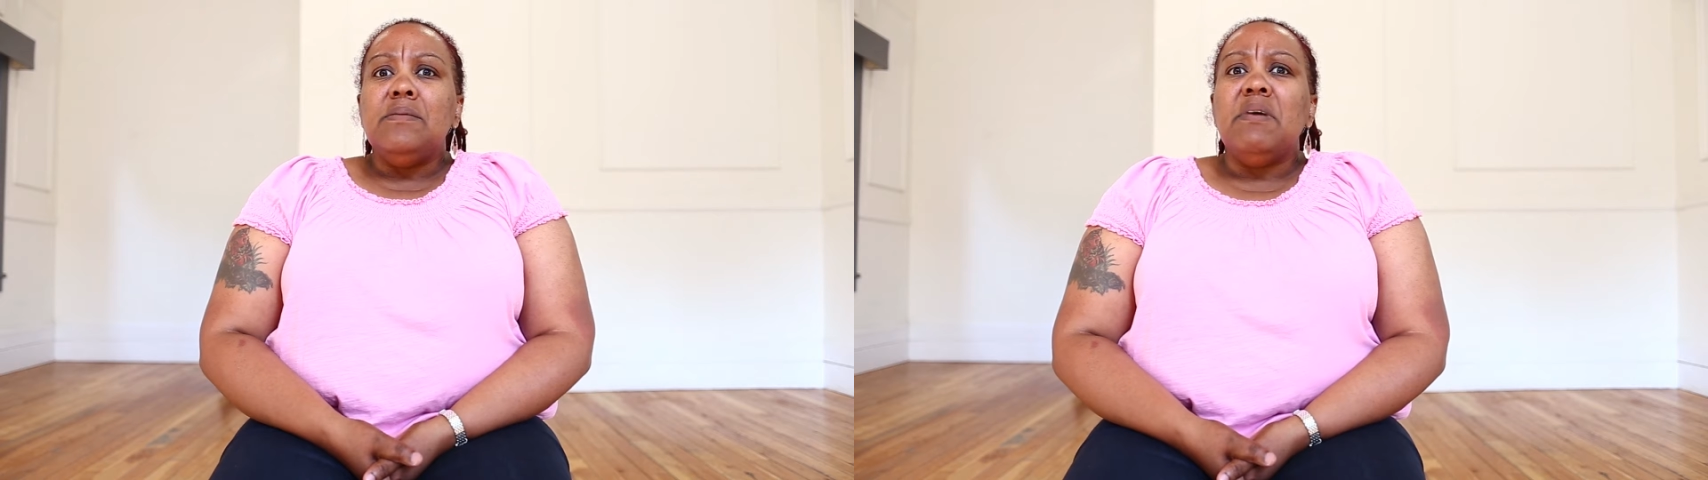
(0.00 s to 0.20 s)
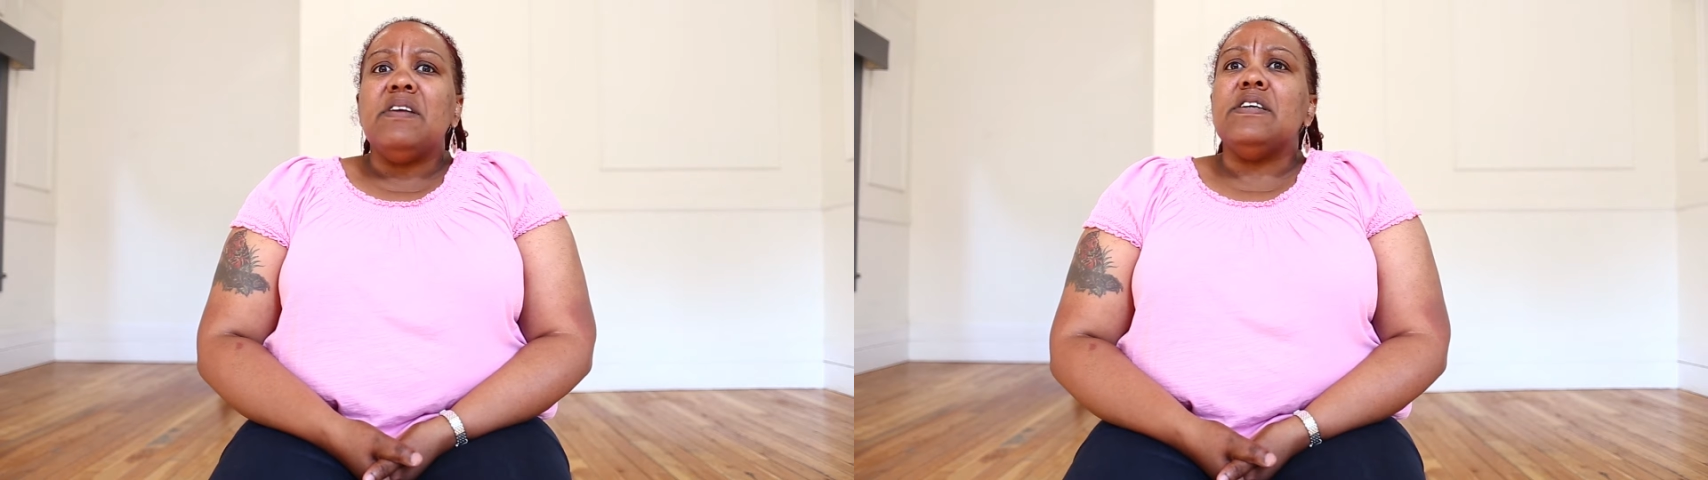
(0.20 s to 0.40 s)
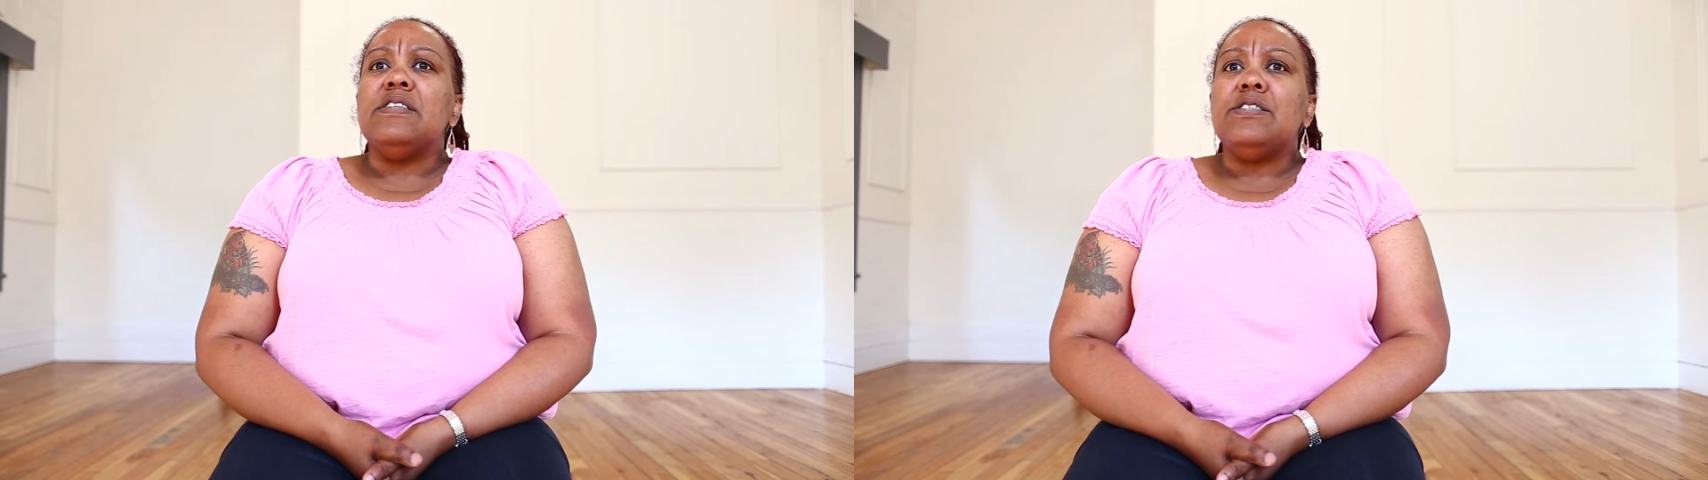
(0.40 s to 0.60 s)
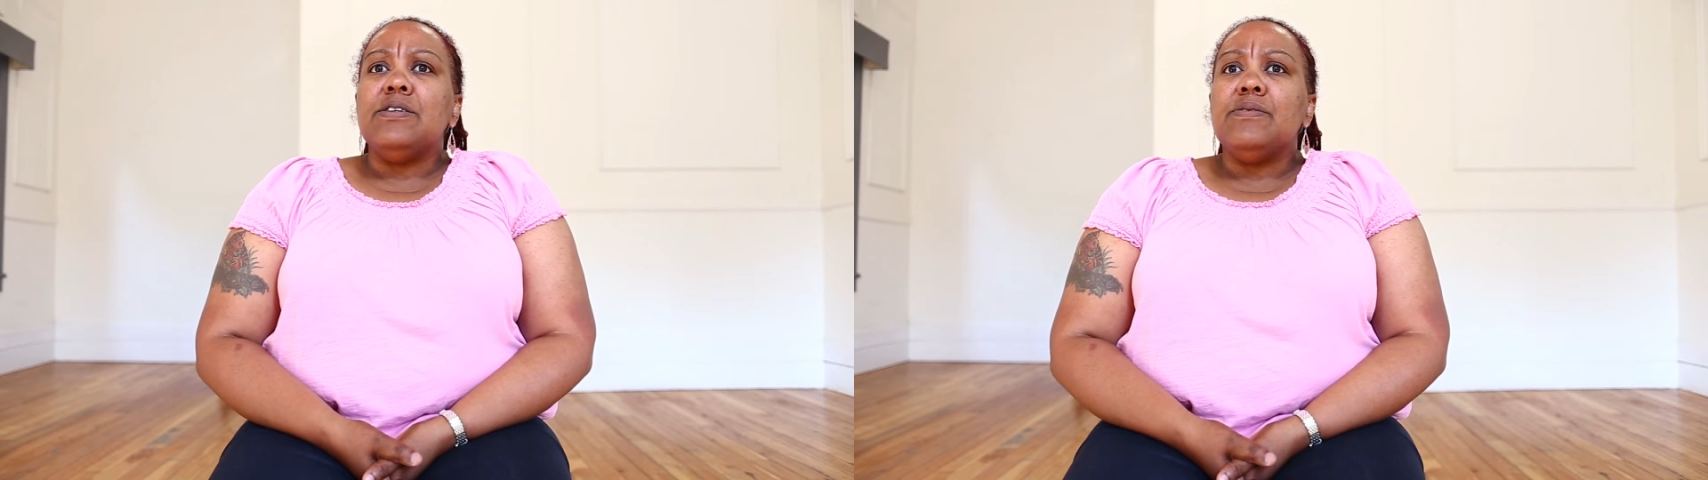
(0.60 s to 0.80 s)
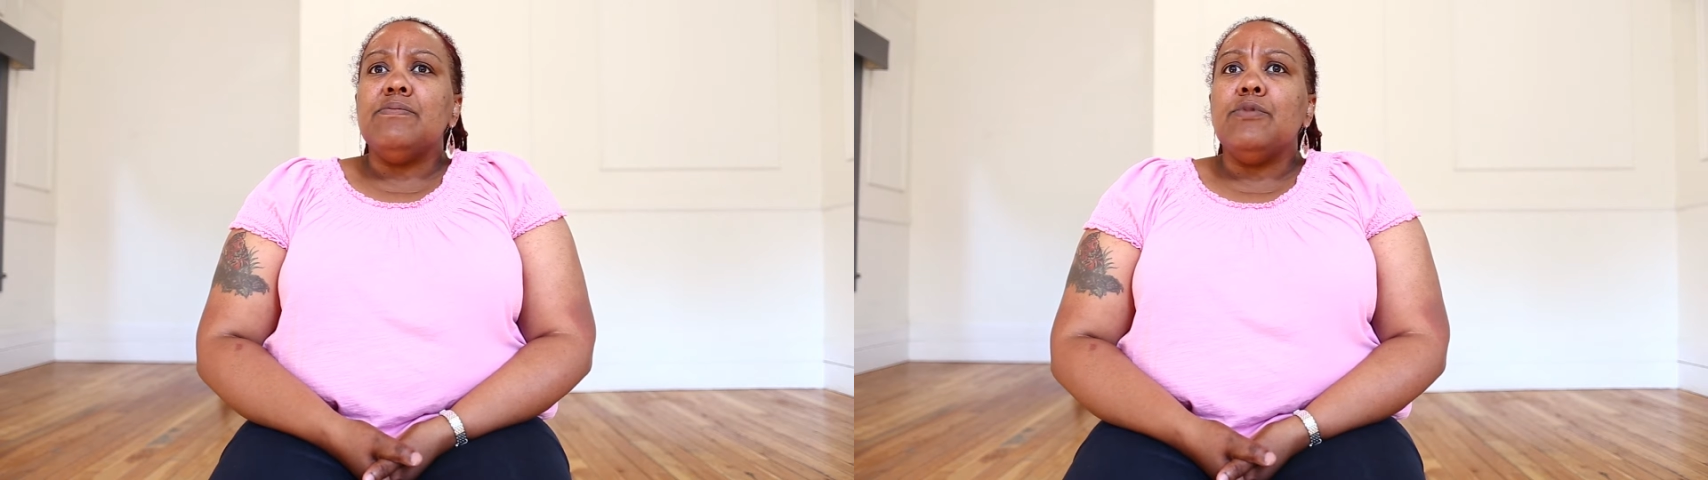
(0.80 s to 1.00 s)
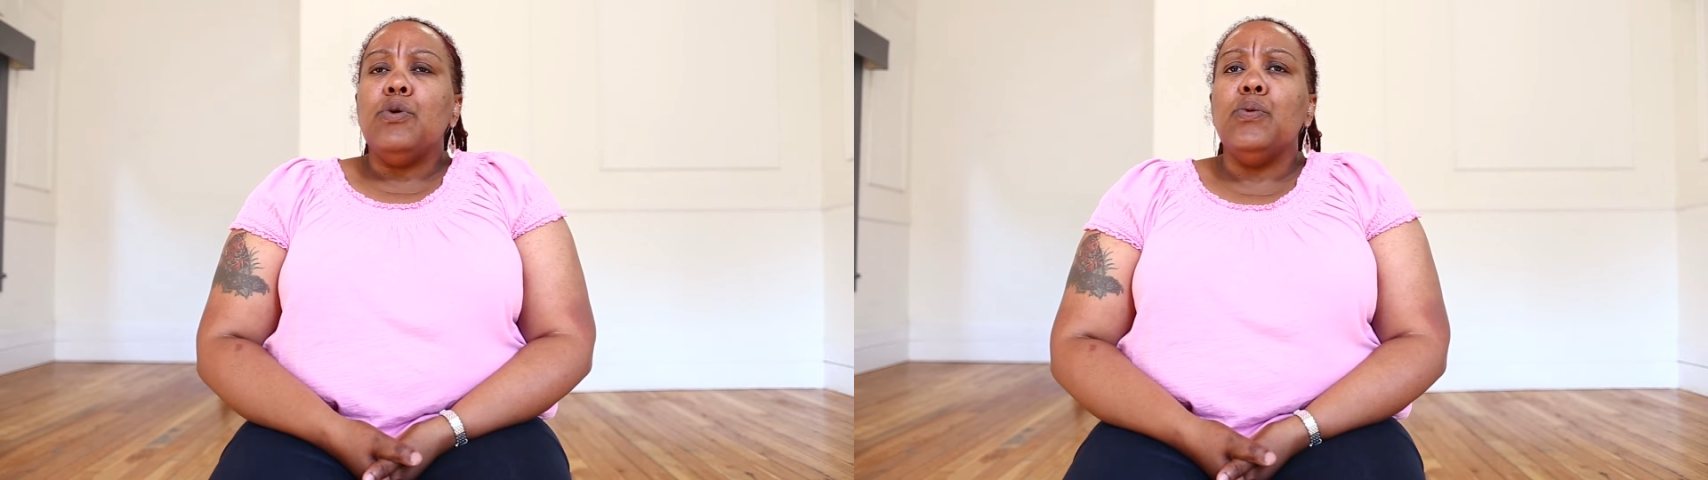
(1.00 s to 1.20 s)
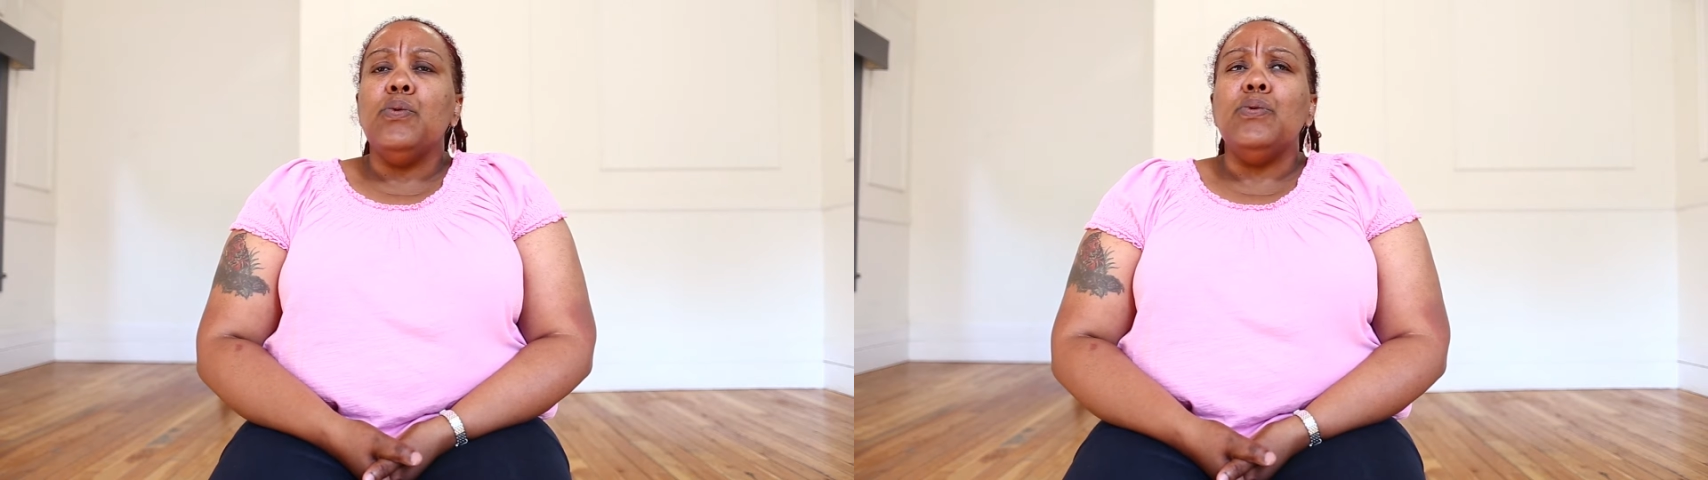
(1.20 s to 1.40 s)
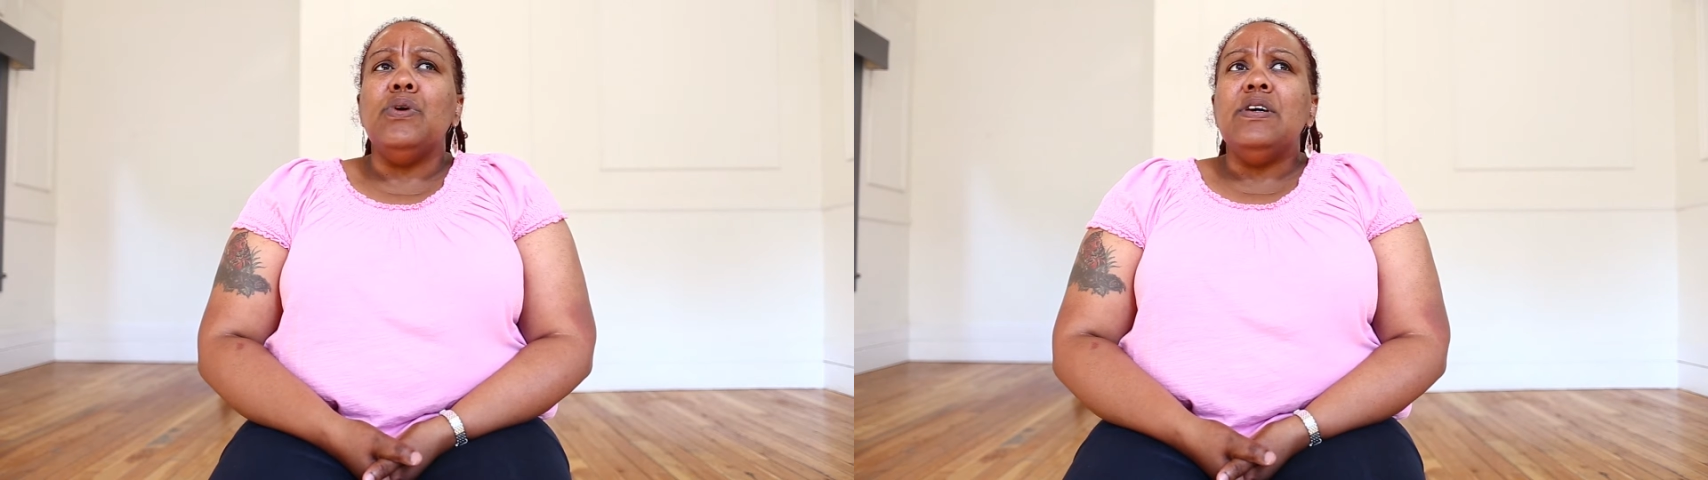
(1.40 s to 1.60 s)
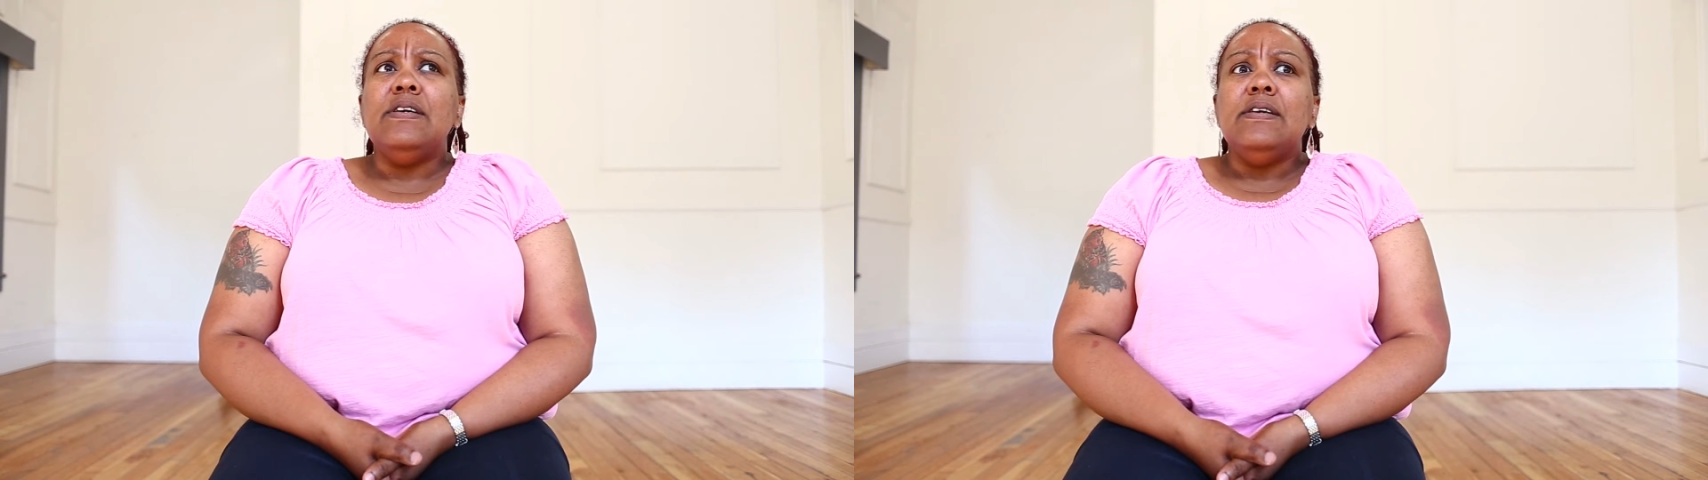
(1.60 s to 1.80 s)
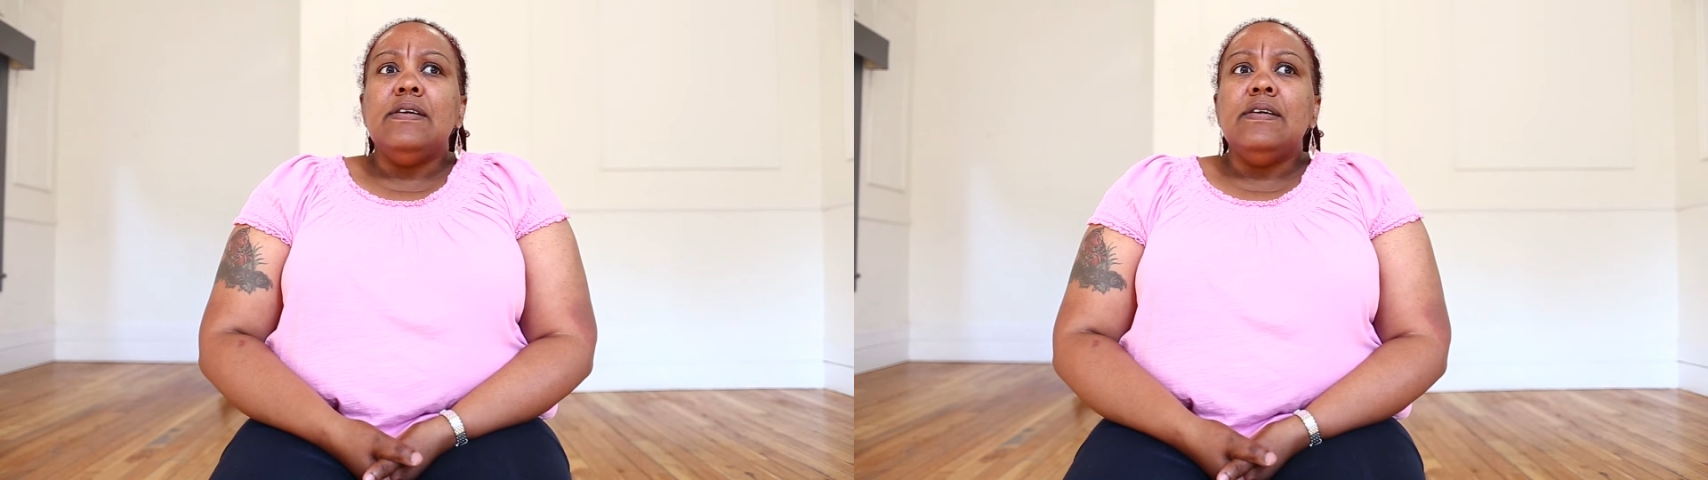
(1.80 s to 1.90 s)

mothers who